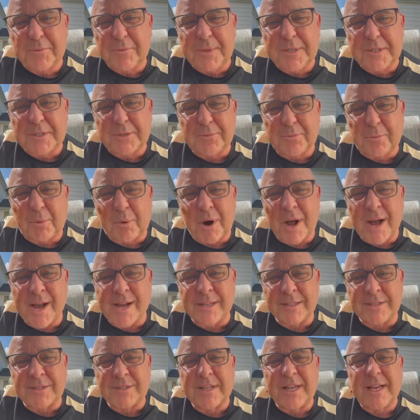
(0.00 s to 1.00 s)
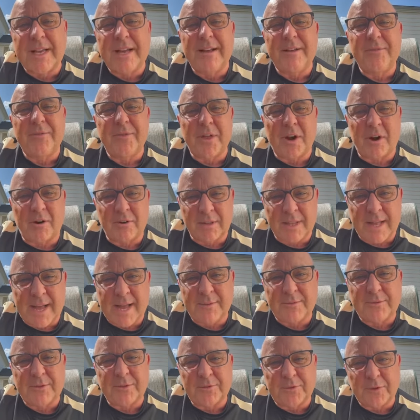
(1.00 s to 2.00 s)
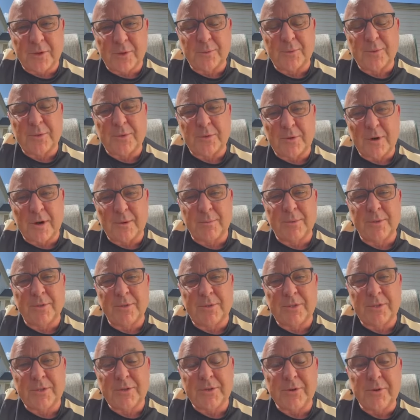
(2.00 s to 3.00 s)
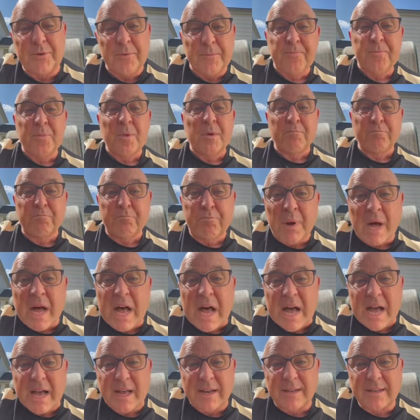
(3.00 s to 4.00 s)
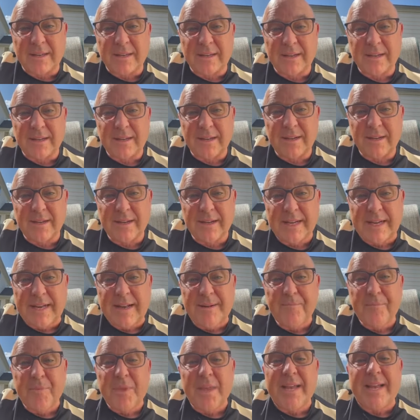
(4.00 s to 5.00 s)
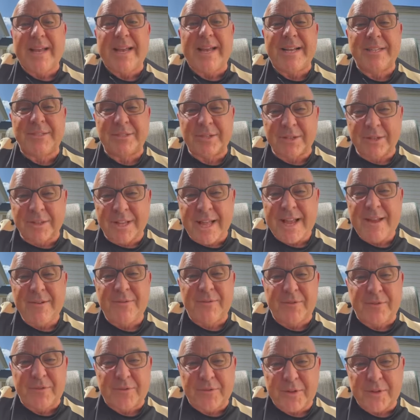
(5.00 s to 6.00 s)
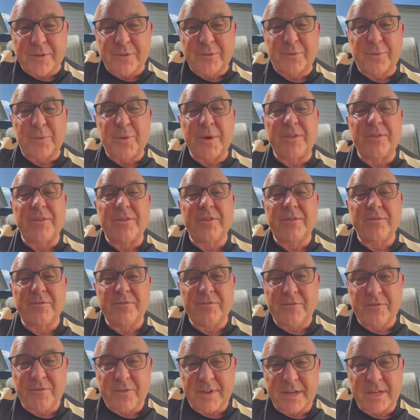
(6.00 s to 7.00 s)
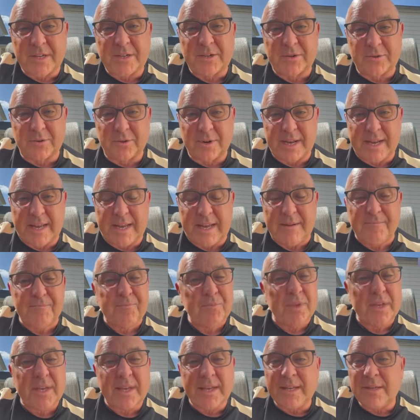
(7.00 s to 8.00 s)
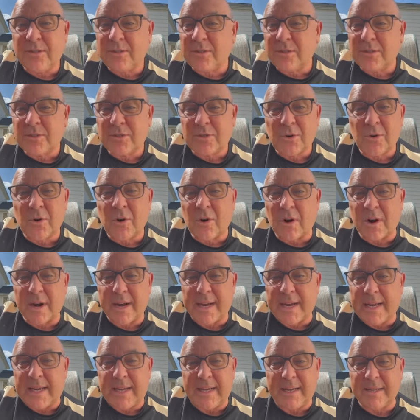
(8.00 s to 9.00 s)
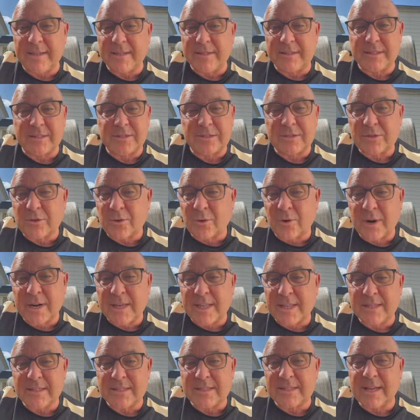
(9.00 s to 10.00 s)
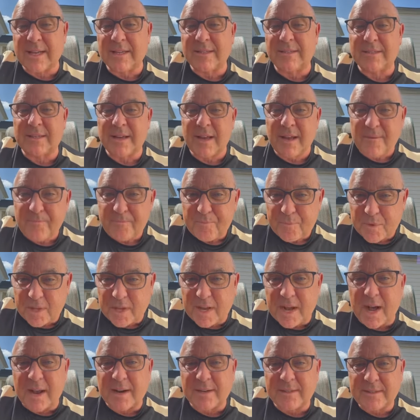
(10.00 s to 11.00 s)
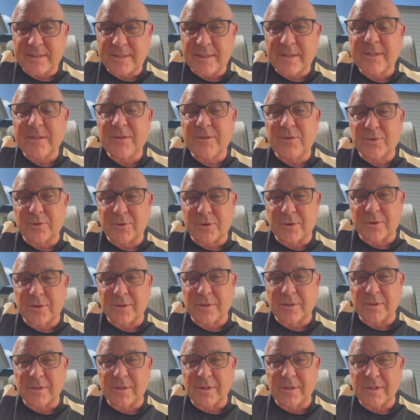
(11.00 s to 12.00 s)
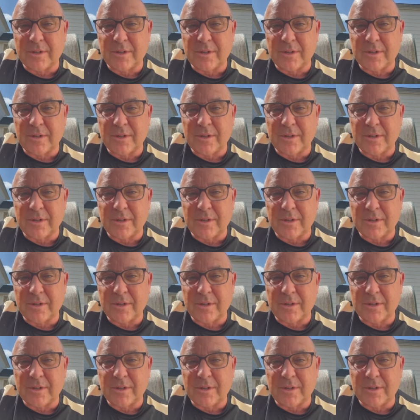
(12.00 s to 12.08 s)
be surprised that our lives are filled with trouble too. But it's a life filled with victory. Each story is a story that says God is in control.